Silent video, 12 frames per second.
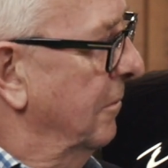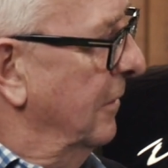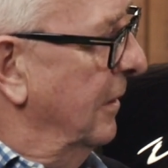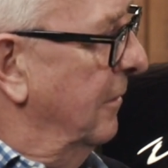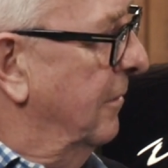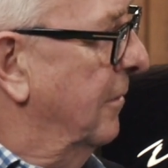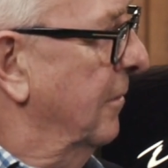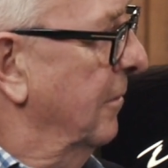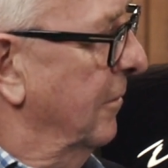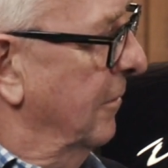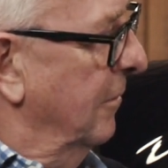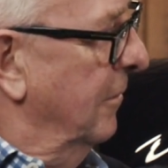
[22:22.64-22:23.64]
if
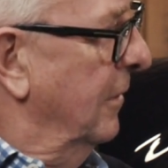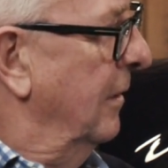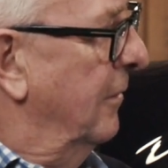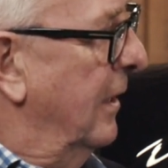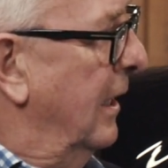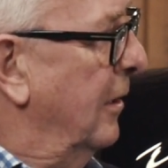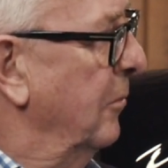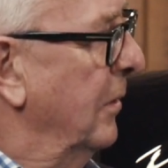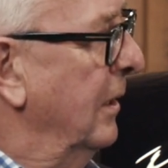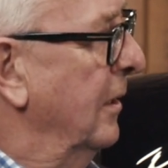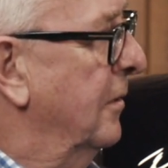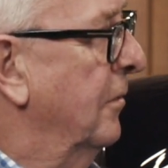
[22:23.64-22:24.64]
there hadn't
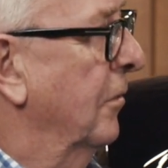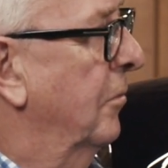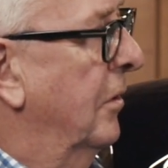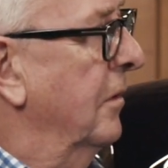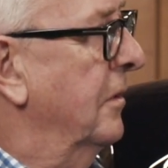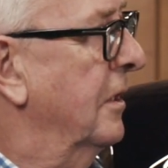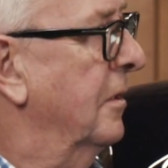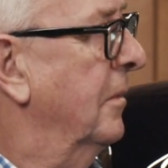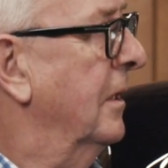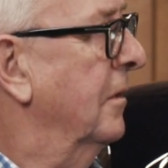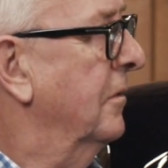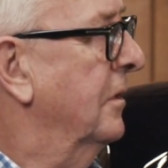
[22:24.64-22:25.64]
been this thought process
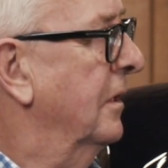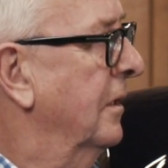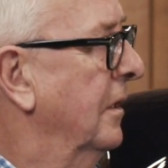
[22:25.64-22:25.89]
about